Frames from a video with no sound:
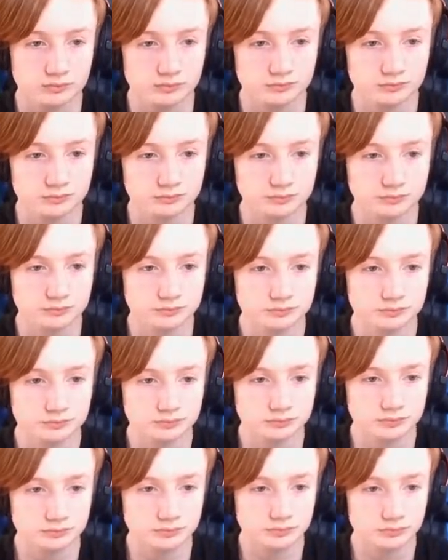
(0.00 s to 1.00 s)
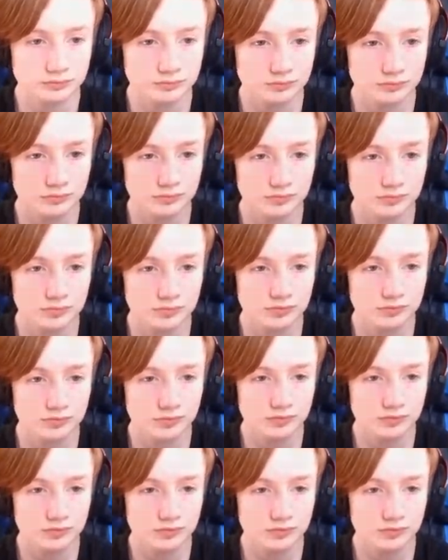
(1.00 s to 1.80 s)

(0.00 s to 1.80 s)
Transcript: [no speech]